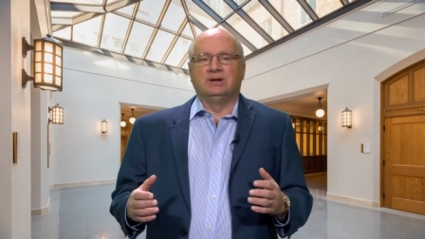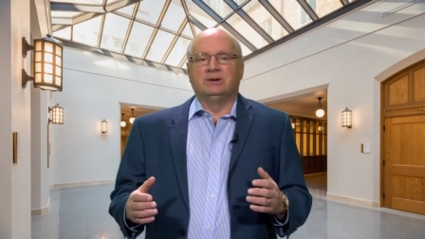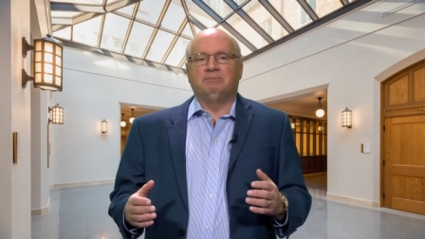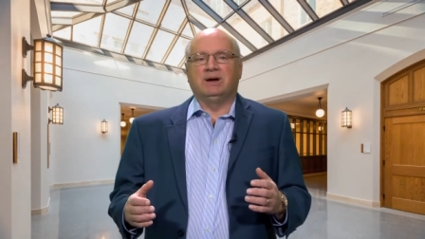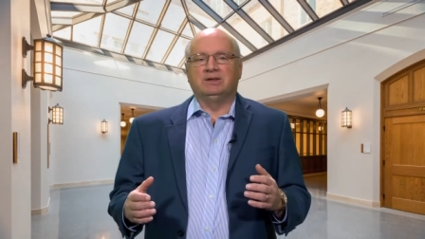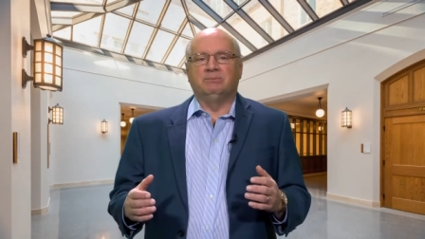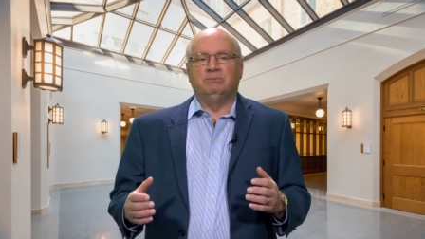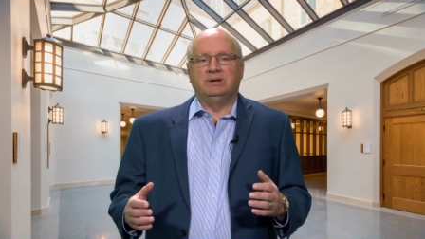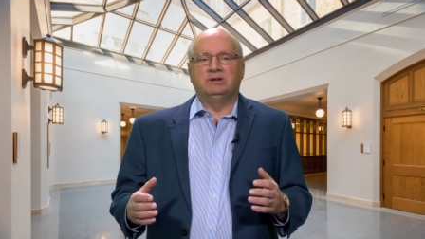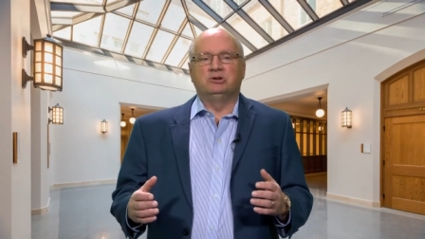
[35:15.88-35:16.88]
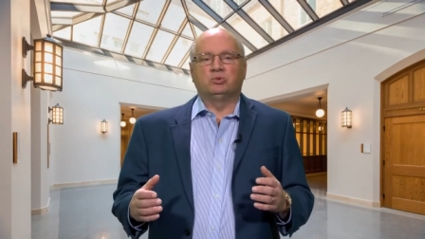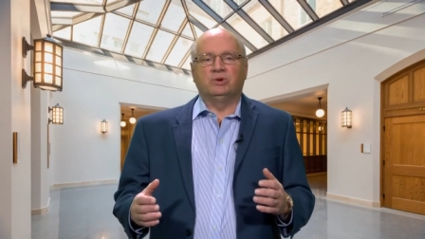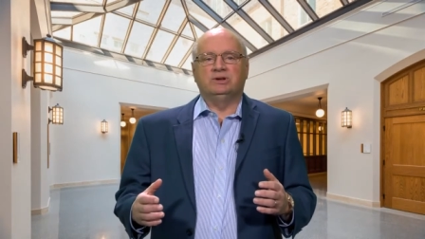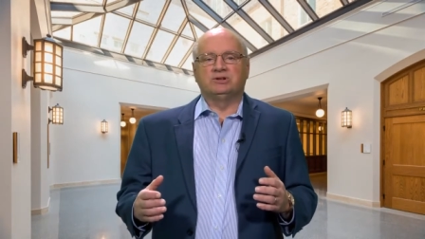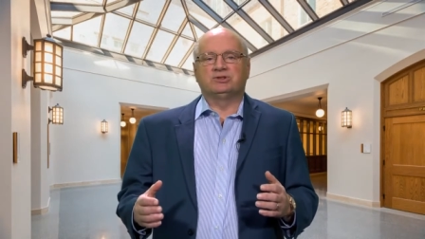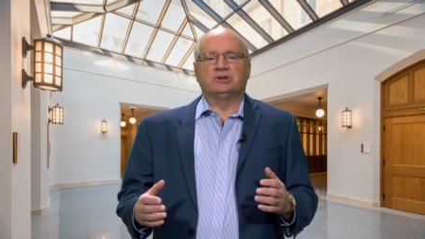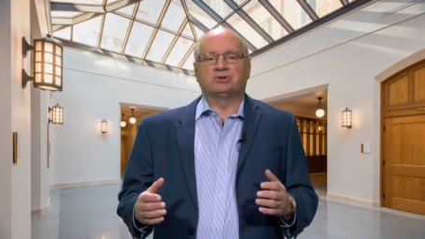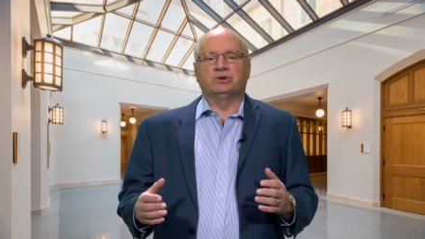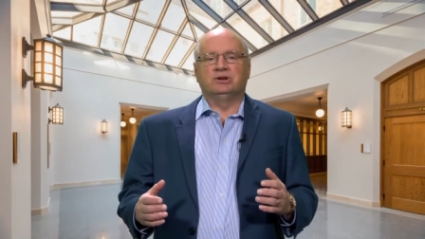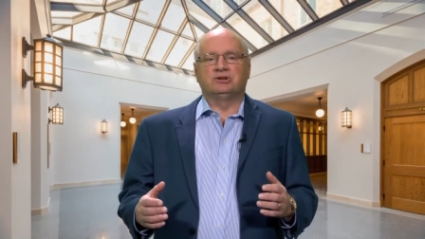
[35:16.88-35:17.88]
by the mid-twentieth
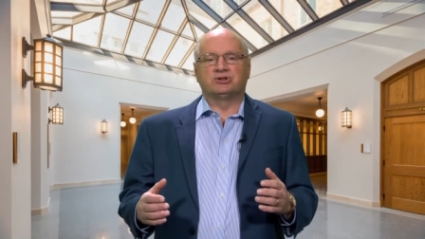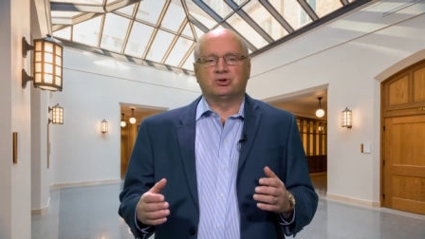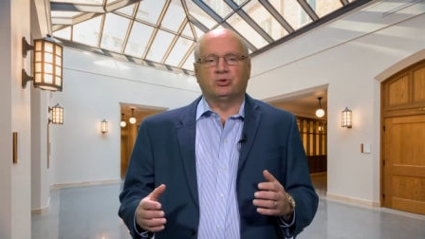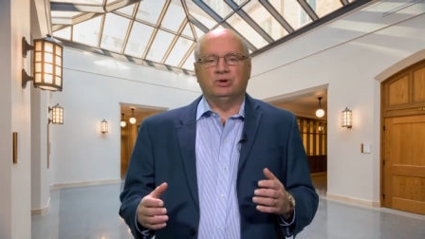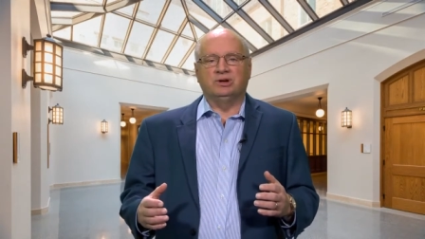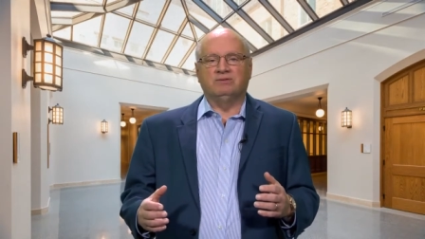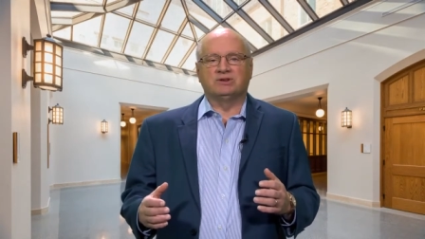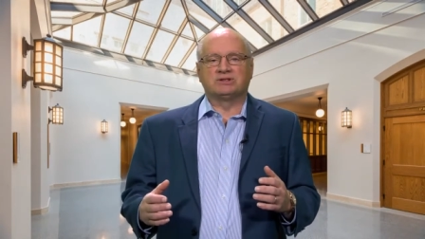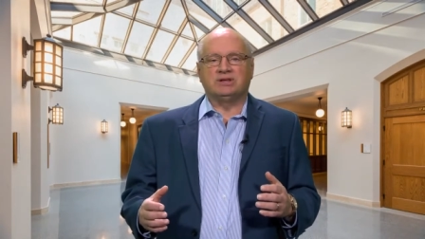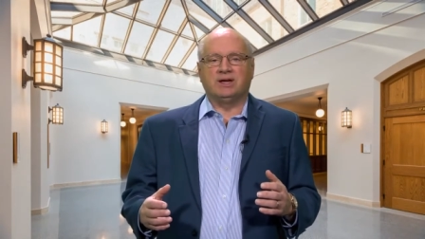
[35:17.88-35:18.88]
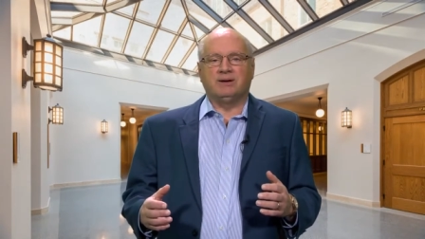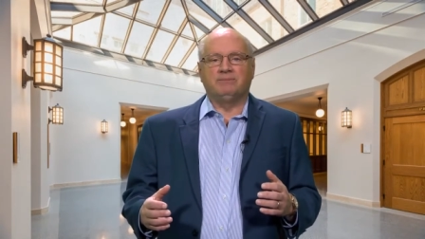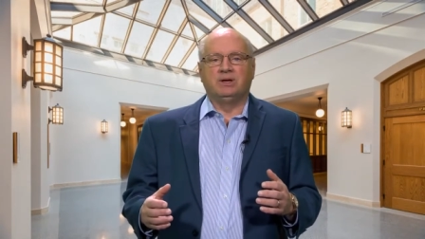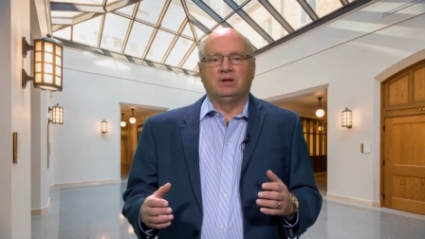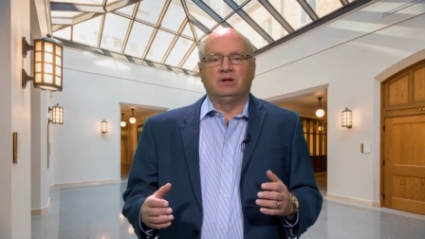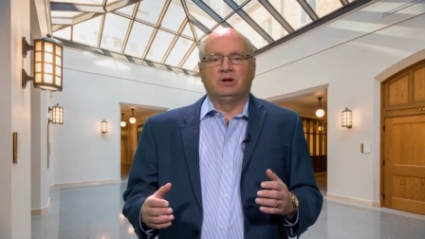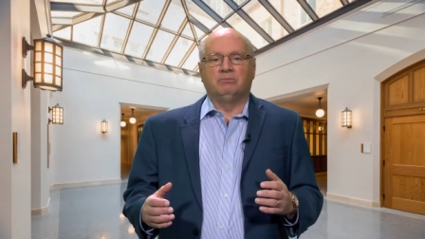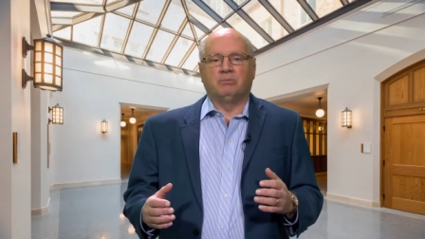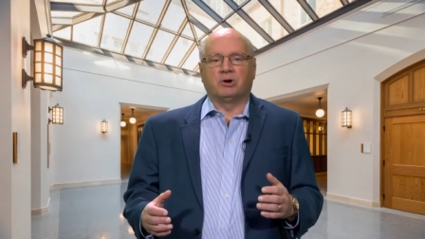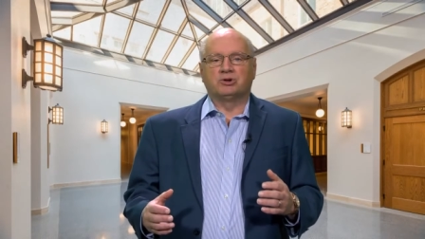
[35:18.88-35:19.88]
century historian of Islam,
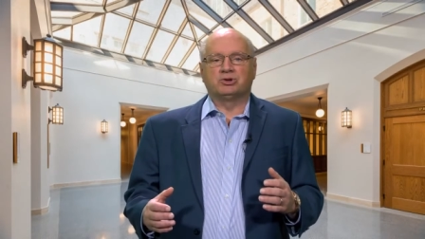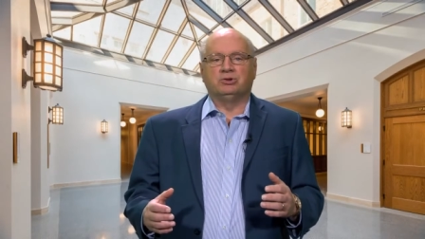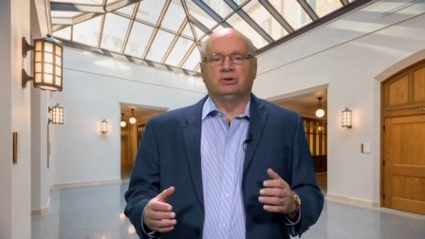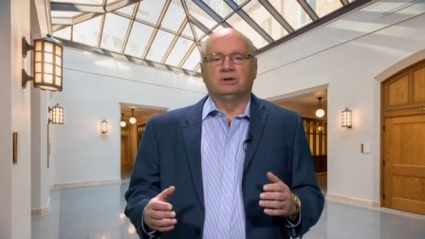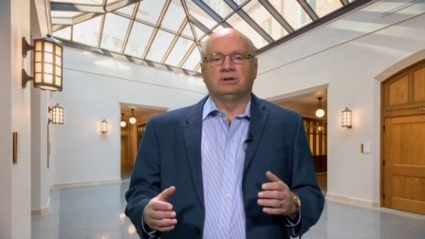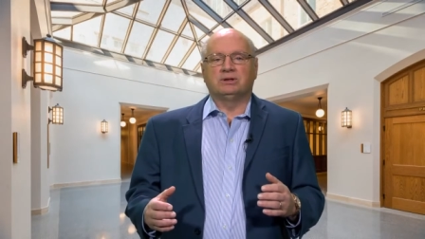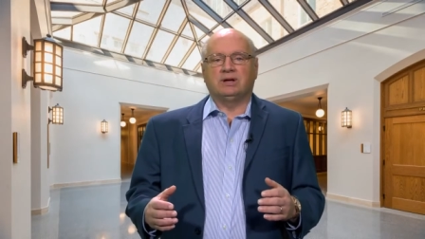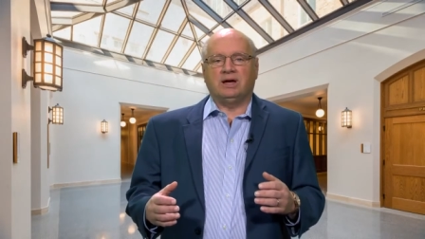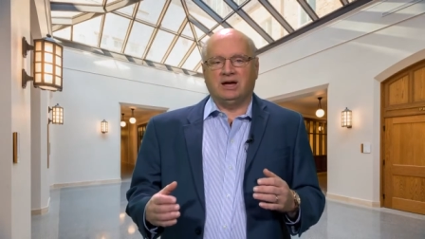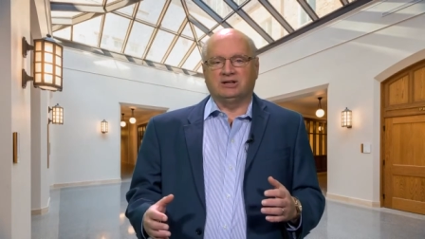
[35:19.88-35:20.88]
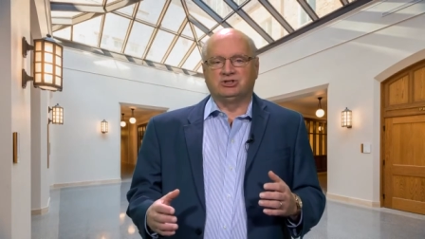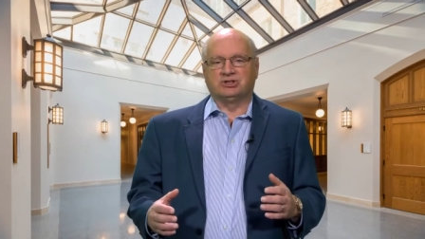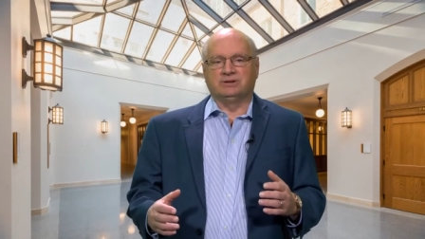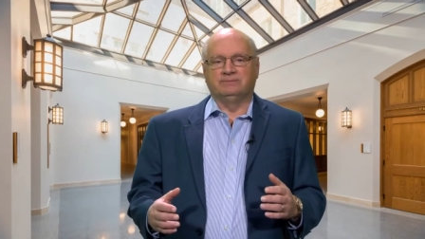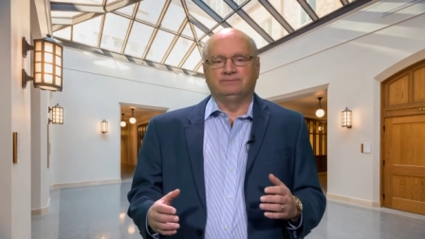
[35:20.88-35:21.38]
Marshall Hodgson.